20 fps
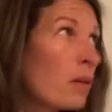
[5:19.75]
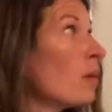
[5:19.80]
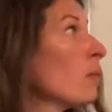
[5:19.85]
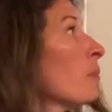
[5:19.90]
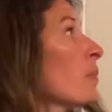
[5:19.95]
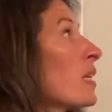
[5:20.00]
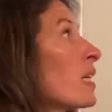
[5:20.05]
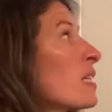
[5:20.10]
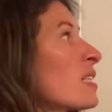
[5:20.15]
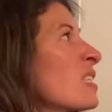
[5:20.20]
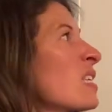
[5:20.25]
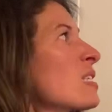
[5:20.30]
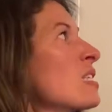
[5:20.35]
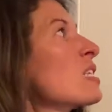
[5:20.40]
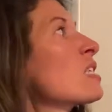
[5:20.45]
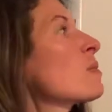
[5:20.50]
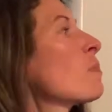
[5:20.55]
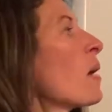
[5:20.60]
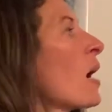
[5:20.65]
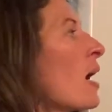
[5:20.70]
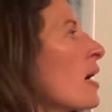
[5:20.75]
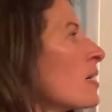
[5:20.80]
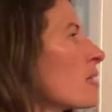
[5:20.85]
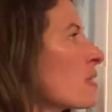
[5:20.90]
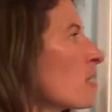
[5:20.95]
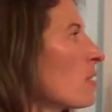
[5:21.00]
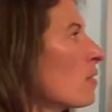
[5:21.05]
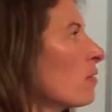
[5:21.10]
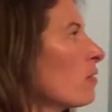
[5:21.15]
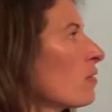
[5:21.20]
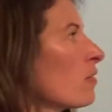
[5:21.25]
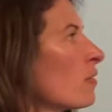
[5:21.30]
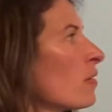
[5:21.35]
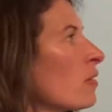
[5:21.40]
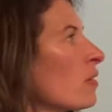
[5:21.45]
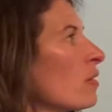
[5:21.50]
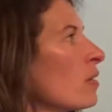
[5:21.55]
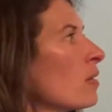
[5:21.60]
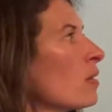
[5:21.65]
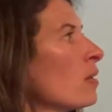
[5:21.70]
Because this is positive
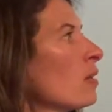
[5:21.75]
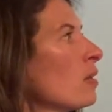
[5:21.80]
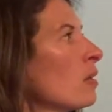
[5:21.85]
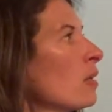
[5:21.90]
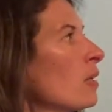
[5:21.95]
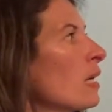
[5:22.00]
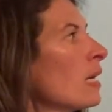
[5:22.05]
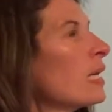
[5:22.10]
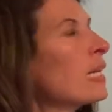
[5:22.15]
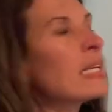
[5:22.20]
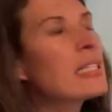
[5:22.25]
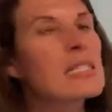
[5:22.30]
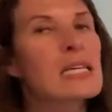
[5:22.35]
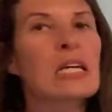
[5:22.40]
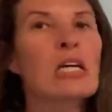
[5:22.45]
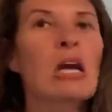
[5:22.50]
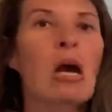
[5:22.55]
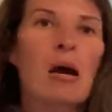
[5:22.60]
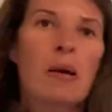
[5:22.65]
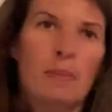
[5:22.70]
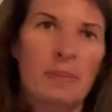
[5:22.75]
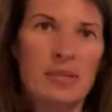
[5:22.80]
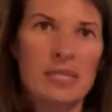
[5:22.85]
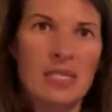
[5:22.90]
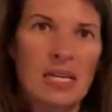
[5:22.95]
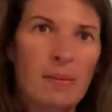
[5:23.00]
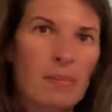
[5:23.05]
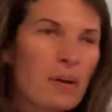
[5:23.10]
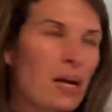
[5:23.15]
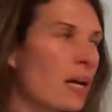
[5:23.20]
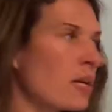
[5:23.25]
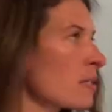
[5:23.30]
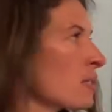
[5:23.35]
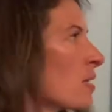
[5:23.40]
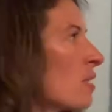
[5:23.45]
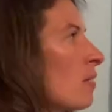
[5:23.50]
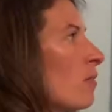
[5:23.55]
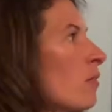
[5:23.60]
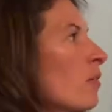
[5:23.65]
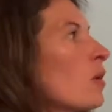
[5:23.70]
and it's encompassing
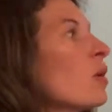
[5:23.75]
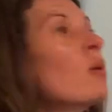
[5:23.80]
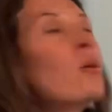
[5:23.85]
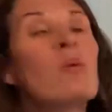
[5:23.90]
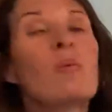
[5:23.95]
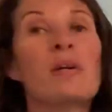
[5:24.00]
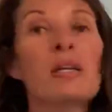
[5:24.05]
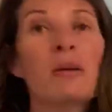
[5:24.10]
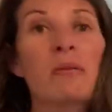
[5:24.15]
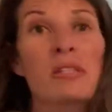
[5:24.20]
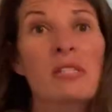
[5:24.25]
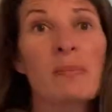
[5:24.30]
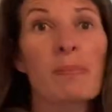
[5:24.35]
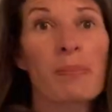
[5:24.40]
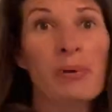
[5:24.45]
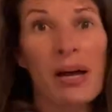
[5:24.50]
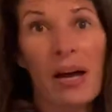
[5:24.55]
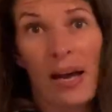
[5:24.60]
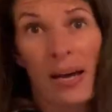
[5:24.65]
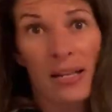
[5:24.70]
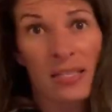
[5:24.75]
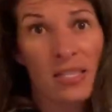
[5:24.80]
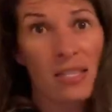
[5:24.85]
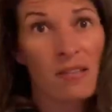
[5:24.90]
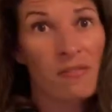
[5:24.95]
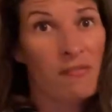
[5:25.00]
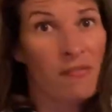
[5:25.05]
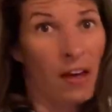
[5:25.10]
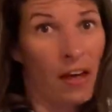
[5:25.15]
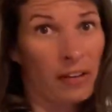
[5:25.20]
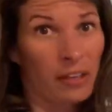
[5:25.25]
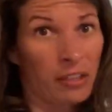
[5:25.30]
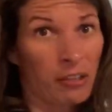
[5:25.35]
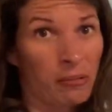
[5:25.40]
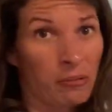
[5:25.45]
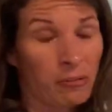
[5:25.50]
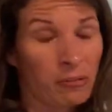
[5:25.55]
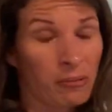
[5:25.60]
positive, we know it's a positive value.